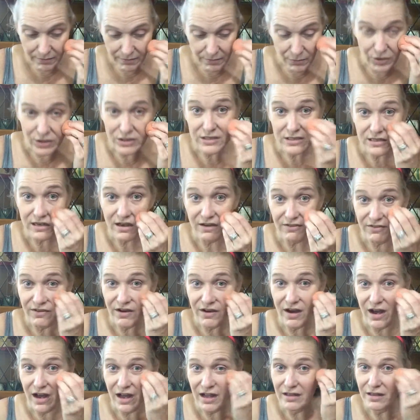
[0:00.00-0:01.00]
more stuff
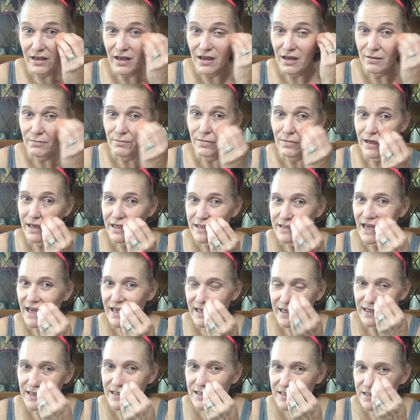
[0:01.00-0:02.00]
on, but
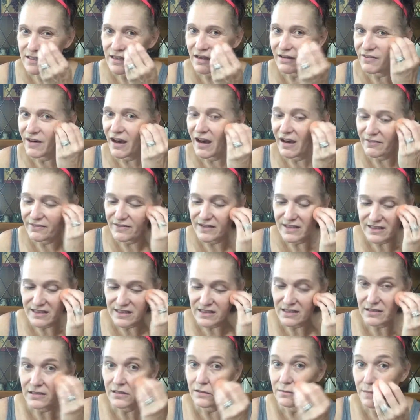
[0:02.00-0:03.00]
taking stuff off is
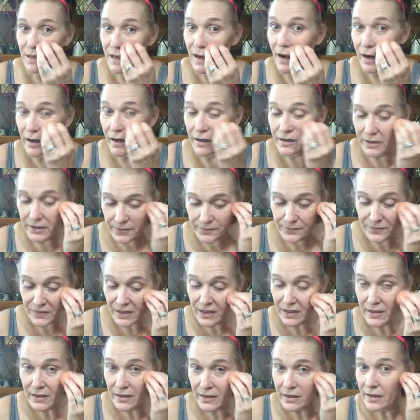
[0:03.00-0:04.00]
a little bit harder.
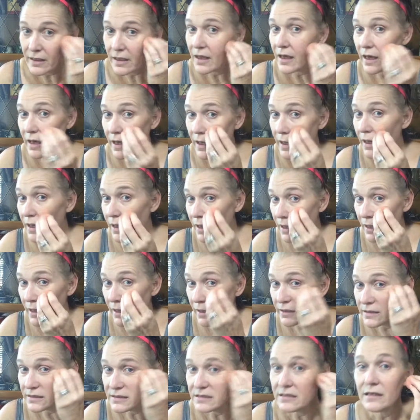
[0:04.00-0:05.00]

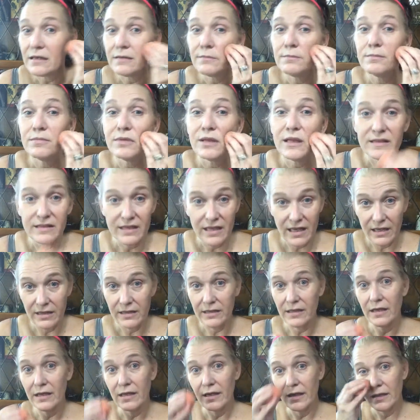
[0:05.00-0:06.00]
So blend that
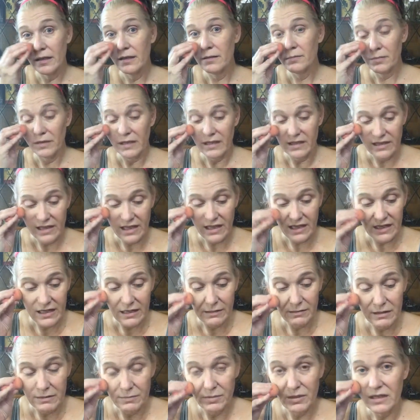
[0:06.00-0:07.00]
in. I'm
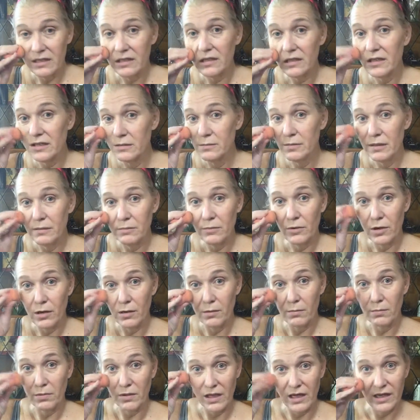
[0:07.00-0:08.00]
going to put a little bit more
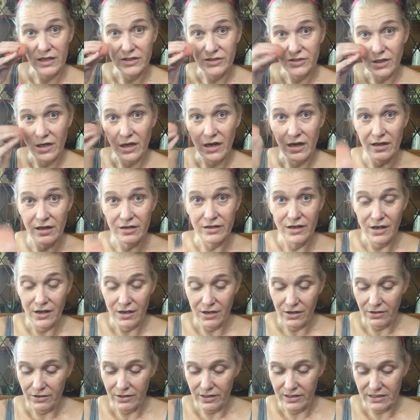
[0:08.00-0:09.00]
blush on,
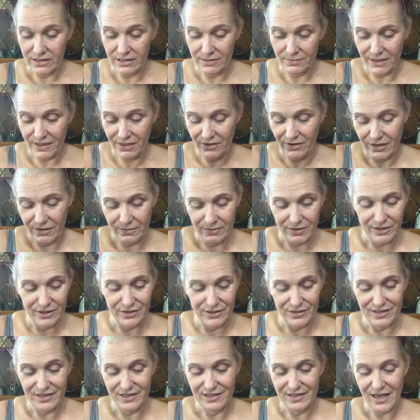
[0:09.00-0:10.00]
or as my grandma
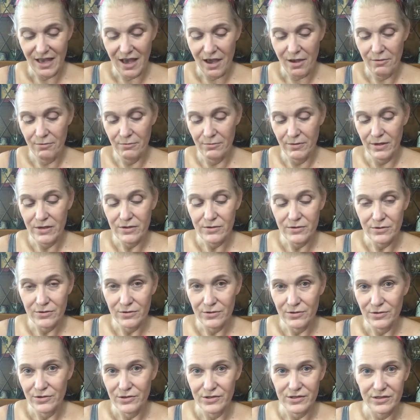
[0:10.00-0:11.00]
used to say,
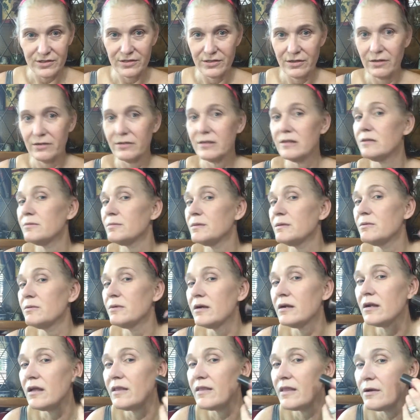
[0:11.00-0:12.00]
rouge. You don't need to be
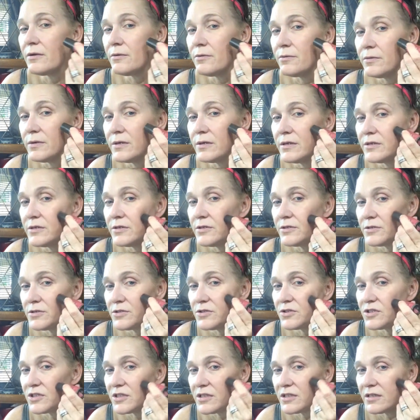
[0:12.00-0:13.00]
wearing all that
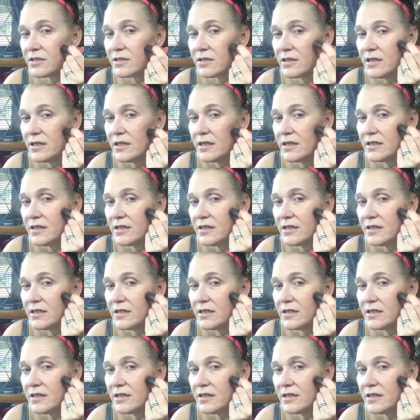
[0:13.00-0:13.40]
rouge, Jill.